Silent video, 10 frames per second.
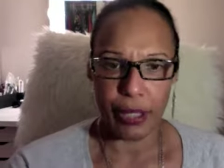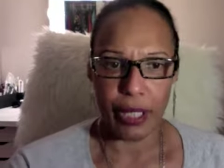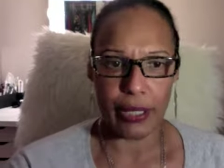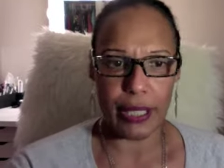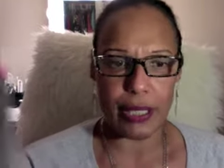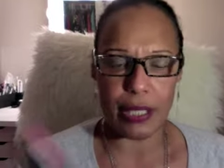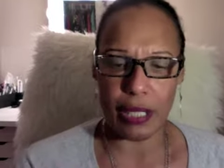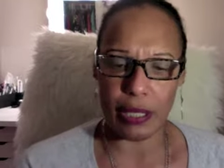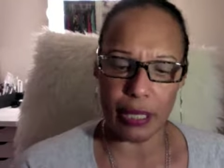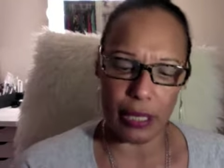And this
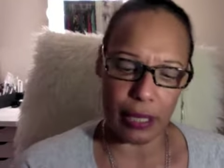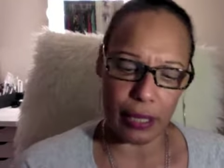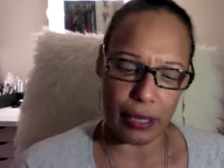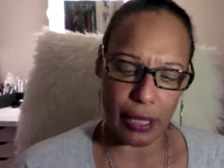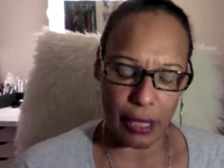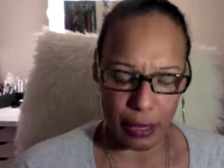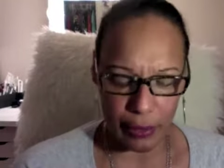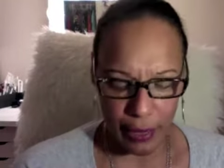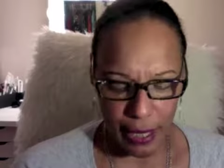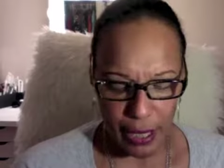color, the color
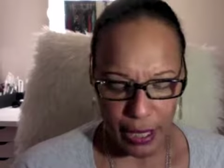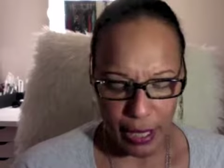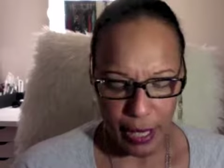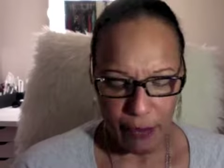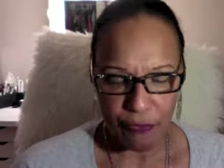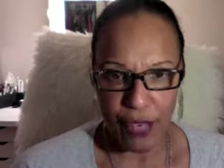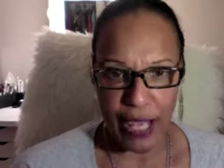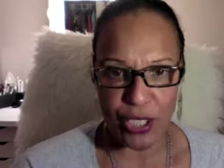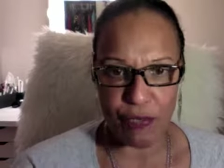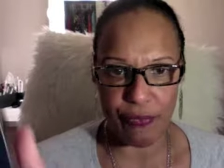is
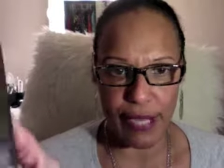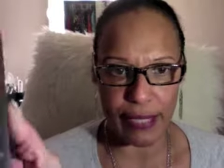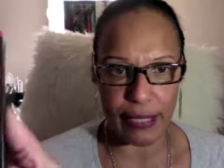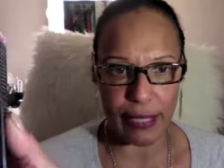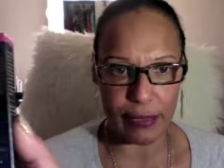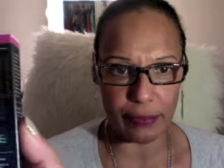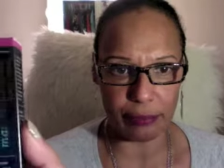Flashy Violet.